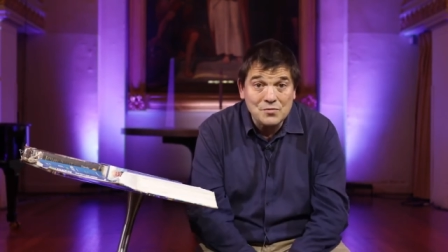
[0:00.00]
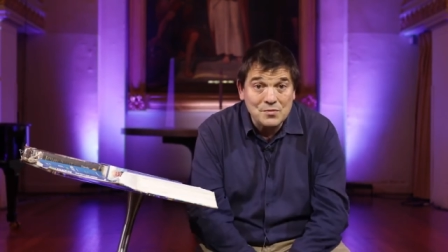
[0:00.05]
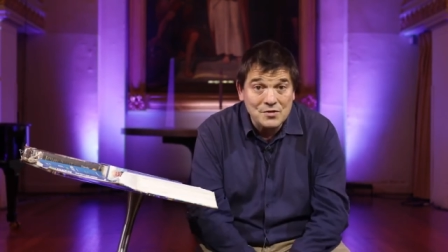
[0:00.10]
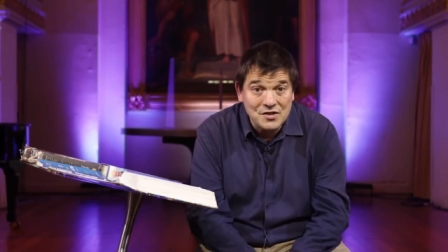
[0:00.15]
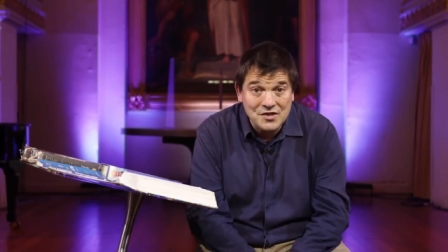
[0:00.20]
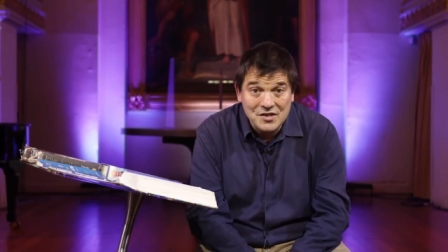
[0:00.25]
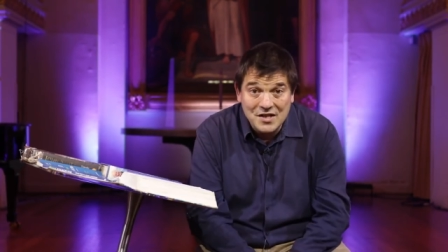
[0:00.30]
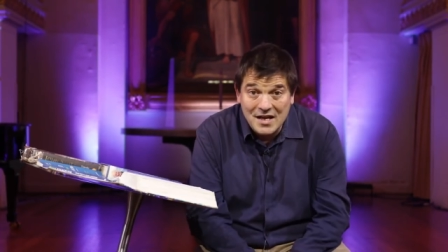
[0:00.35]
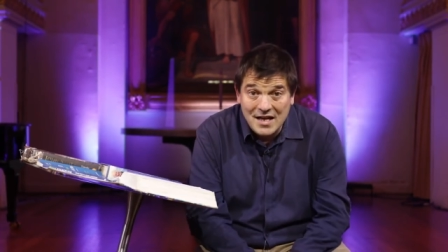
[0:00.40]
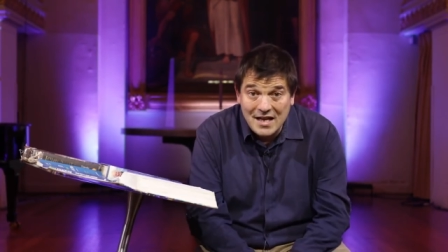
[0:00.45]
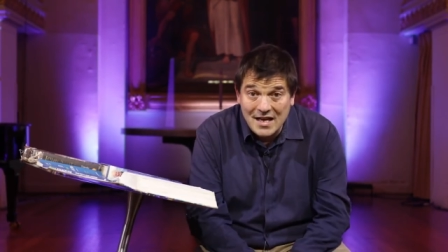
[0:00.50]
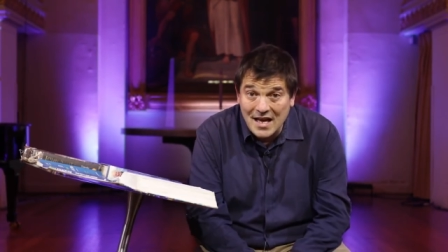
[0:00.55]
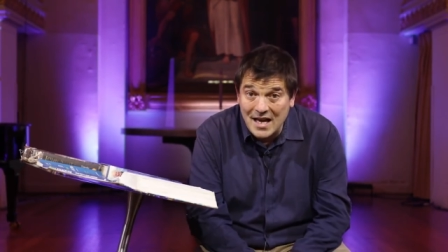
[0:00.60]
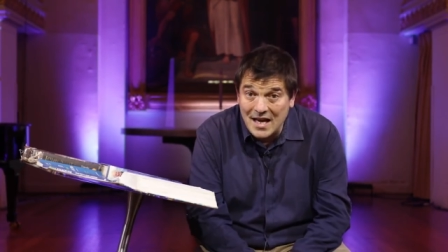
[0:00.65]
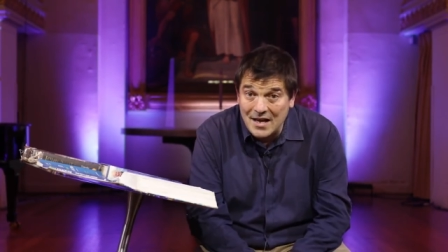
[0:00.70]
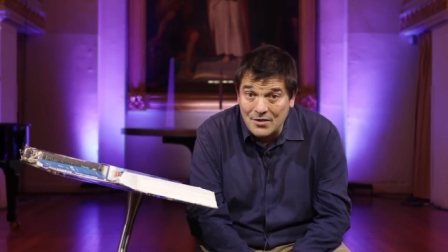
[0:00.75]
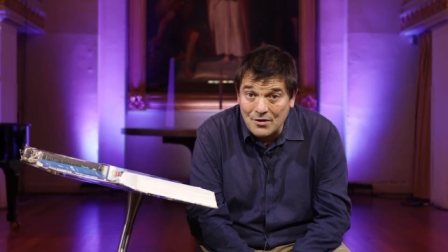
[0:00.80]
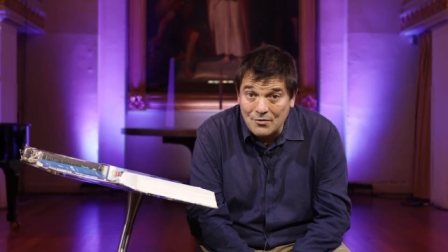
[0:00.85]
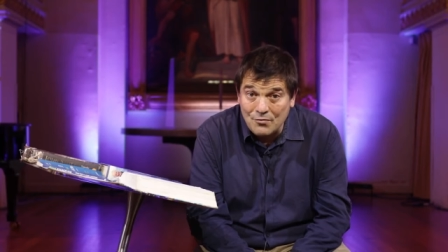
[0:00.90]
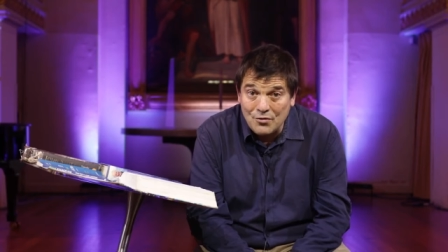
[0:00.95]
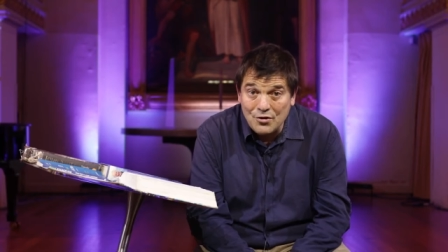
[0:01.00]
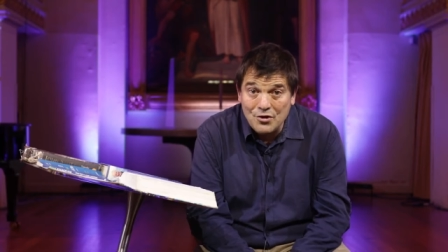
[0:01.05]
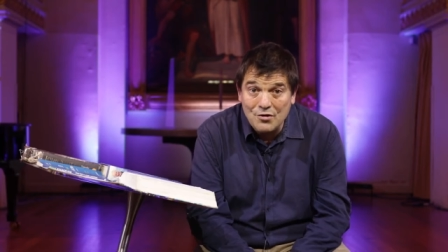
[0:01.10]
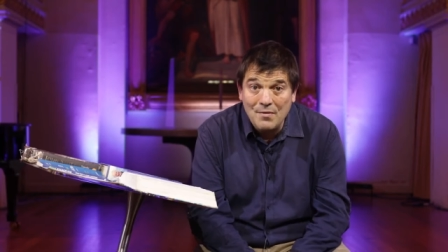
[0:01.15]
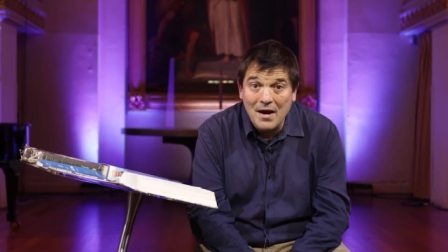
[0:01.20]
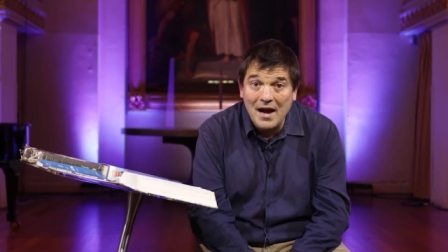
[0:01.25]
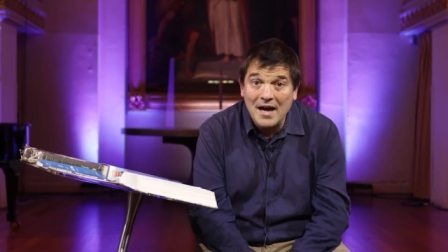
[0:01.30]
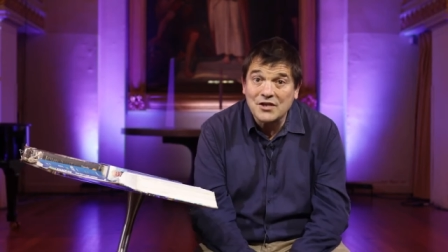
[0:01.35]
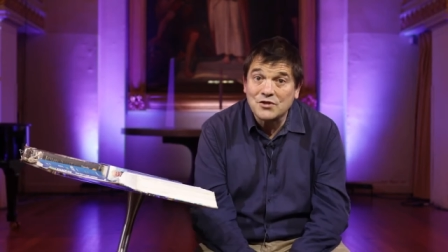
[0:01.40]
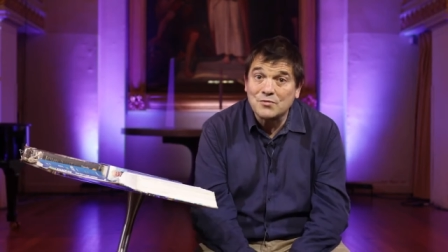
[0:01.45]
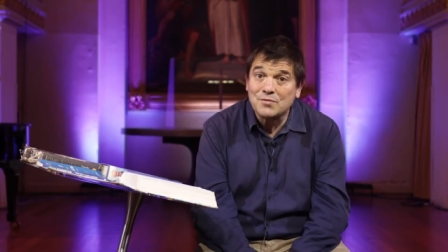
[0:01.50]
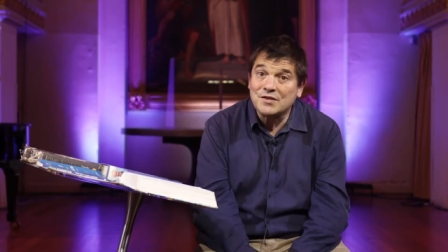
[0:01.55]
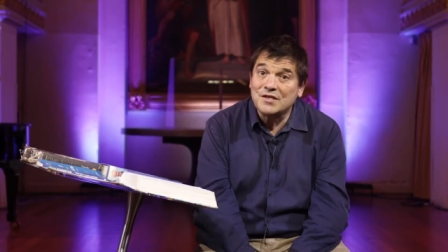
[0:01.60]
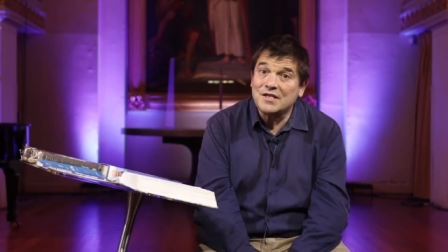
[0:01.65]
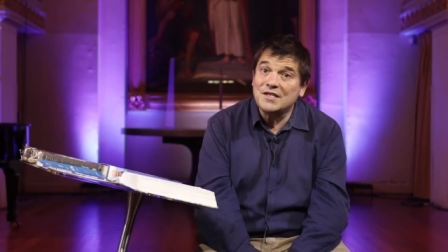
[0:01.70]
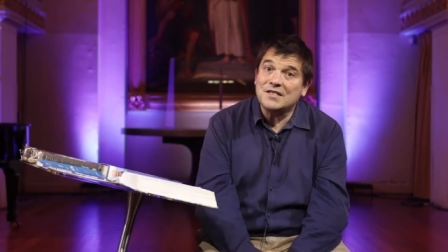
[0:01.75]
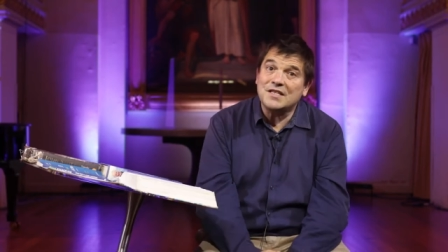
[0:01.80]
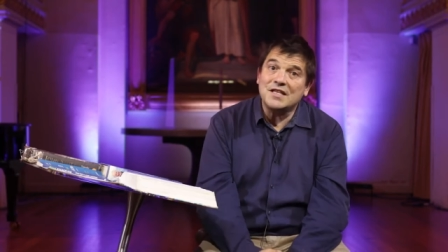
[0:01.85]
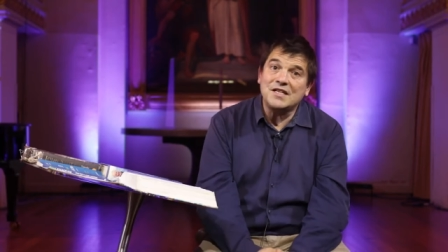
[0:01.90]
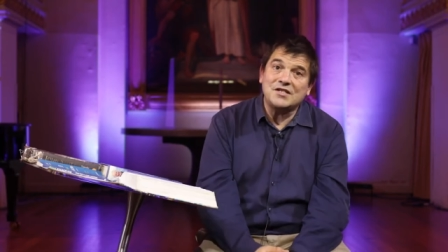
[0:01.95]
was sitting in the room, as was
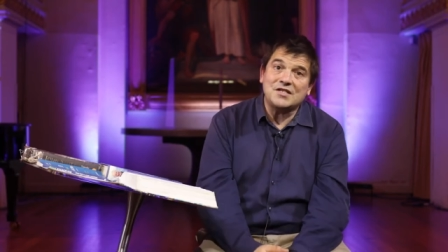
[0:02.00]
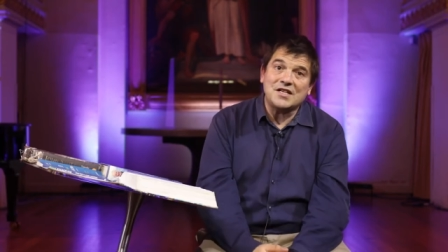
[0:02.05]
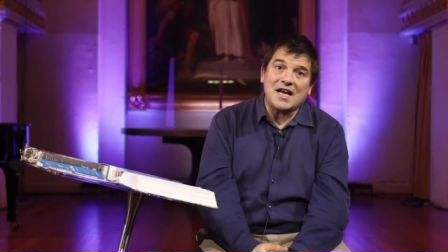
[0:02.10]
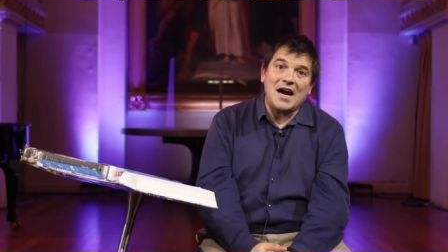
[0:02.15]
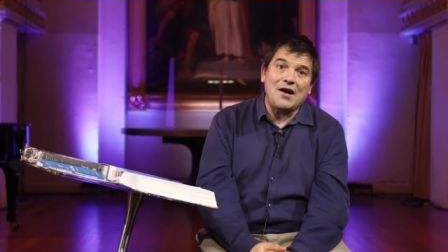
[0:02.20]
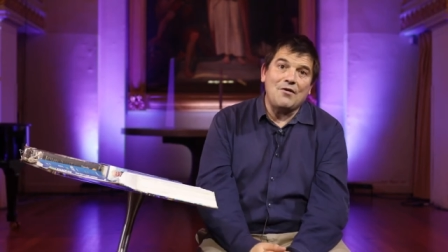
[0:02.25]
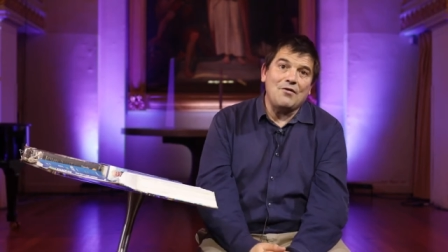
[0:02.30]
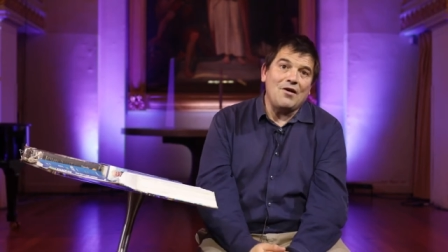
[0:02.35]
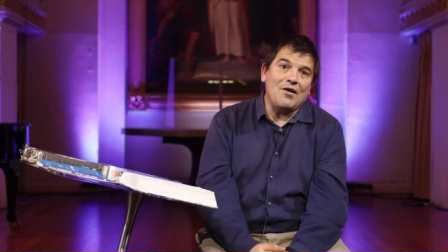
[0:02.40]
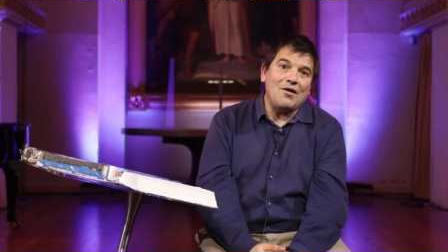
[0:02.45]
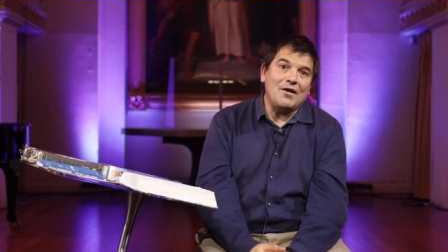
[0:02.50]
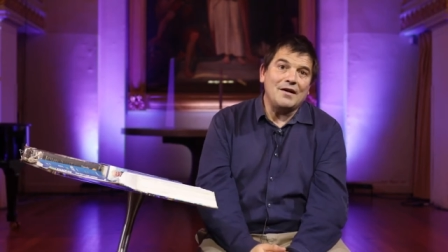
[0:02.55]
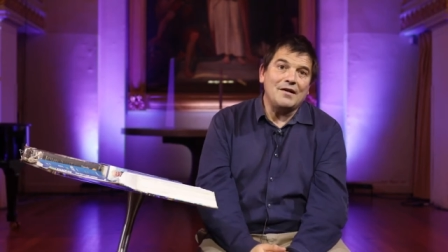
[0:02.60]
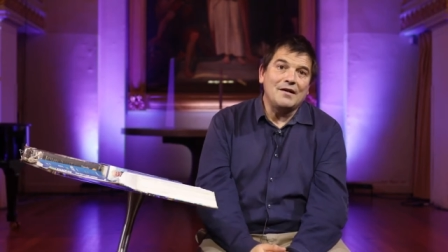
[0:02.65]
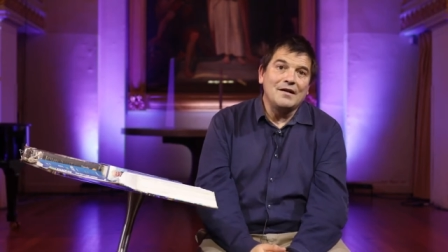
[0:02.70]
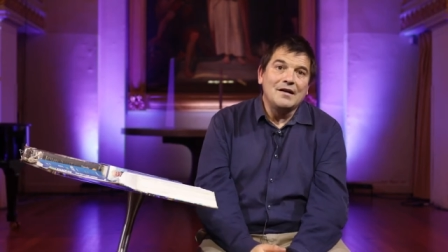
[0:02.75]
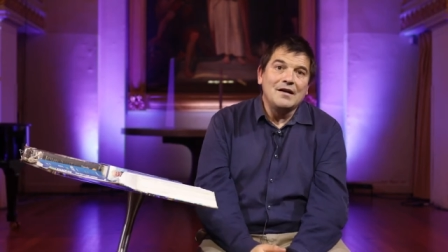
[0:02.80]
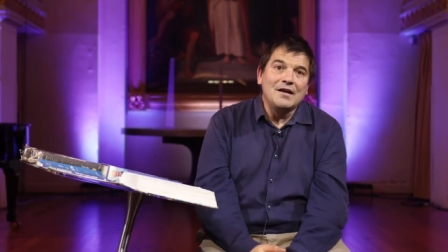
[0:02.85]
his niece Caroline.